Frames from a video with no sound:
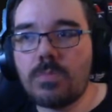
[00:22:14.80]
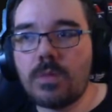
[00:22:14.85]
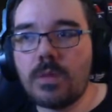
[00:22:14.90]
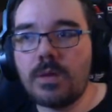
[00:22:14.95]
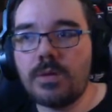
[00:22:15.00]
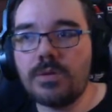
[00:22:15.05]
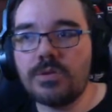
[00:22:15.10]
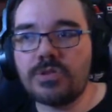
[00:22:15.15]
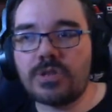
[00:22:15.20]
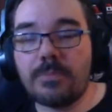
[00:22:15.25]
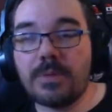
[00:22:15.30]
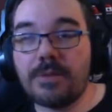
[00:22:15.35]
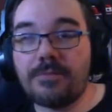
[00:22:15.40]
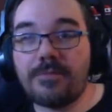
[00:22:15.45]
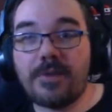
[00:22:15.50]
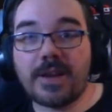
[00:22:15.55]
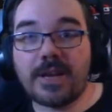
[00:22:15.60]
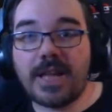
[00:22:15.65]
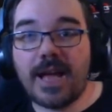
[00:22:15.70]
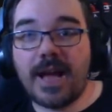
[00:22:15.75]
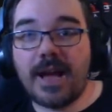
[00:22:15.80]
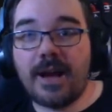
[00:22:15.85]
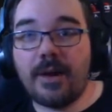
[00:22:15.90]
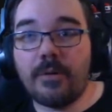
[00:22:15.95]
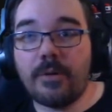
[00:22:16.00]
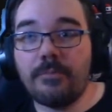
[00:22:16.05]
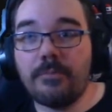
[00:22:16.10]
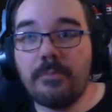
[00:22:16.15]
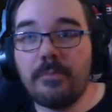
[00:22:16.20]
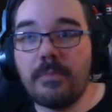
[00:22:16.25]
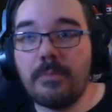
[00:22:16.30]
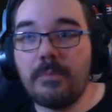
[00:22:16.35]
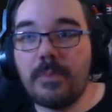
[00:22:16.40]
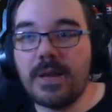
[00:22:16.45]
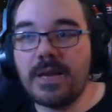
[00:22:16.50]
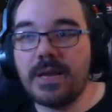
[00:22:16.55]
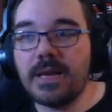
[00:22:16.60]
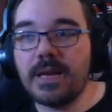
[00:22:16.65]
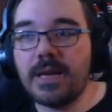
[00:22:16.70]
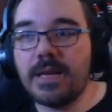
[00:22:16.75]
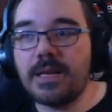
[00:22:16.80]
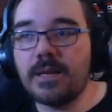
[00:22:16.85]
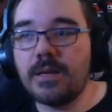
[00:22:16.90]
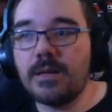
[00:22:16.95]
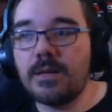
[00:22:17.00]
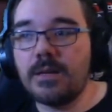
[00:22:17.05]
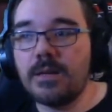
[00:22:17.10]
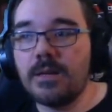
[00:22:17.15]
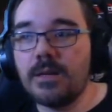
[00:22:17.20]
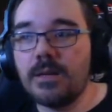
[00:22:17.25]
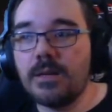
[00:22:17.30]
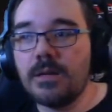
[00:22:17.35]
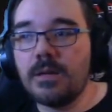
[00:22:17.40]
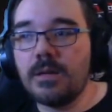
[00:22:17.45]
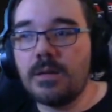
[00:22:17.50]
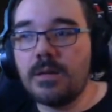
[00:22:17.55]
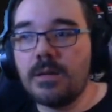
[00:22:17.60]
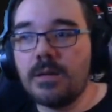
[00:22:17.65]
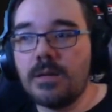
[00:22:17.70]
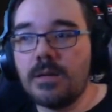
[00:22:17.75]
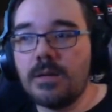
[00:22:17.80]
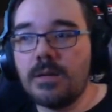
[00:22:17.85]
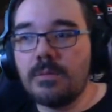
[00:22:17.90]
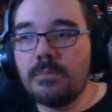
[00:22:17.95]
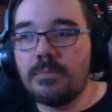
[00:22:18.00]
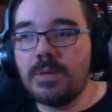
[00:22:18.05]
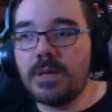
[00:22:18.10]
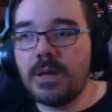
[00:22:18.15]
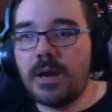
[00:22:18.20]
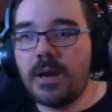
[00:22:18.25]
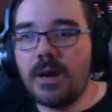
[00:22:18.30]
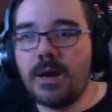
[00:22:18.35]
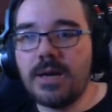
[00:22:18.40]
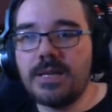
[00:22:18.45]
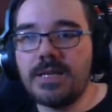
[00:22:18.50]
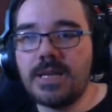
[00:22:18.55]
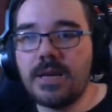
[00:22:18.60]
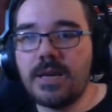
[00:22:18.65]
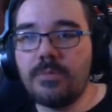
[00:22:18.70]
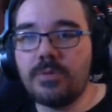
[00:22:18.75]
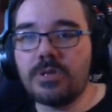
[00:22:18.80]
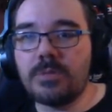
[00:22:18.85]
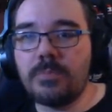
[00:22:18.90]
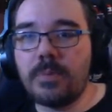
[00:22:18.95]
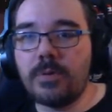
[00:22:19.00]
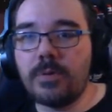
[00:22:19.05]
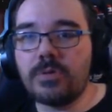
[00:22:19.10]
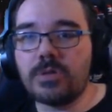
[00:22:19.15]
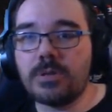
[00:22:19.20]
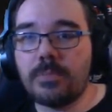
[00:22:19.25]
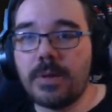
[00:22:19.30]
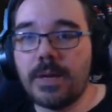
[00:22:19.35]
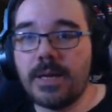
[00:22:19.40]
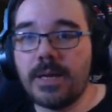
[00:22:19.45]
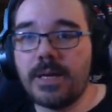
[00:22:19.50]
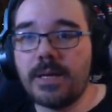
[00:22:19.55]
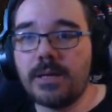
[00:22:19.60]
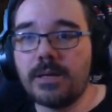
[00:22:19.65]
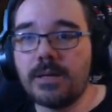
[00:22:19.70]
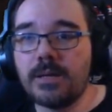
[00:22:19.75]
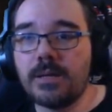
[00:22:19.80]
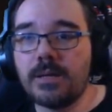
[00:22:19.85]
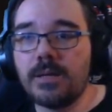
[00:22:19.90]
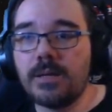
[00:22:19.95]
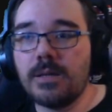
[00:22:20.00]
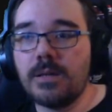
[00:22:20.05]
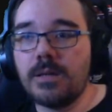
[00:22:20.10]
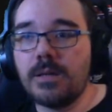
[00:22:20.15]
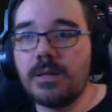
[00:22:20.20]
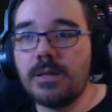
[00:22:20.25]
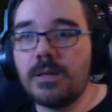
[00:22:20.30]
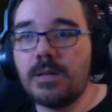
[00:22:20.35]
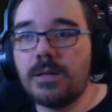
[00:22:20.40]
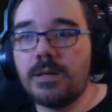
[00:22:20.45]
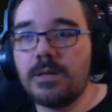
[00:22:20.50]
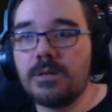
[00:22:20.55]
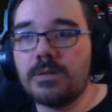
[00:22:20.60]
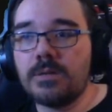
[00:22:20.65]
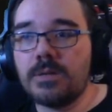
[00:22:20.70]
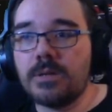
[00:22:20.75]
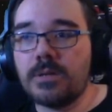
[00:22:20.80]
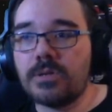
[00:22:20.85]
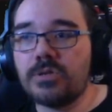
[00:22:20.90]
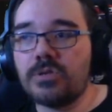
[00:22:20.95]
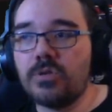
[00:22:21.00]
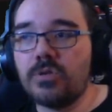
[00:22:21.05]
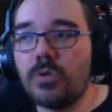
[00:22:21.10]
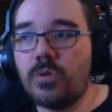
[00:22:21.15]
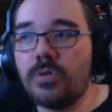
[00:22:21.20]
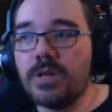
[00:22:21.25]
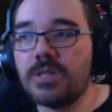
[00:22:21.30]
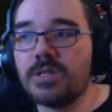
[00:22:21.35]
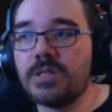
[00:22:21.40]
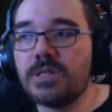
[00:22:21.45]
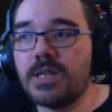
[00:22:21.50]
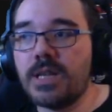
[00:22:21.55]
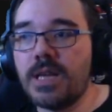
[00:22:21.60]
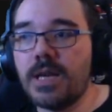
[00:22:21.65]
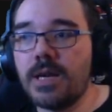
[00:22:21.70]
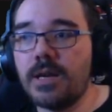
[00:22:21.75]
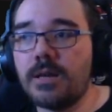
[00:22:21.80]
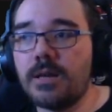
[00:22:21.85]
Somebody figured that out immediately. The idea was supposed to be to store this in here.